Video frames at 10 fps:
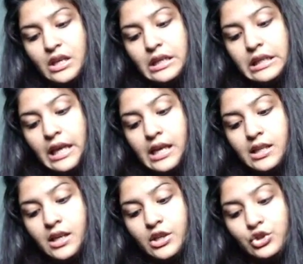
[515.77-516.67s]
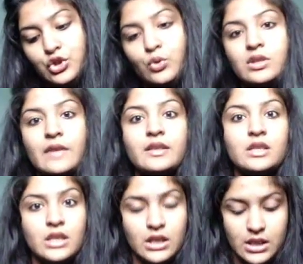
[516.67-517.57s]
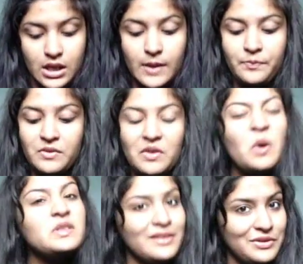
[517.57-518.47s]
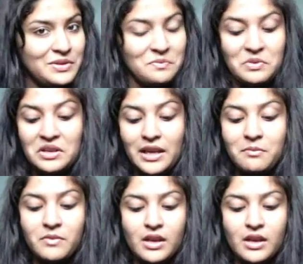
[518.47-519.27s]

in LH27CC. Such a simple name.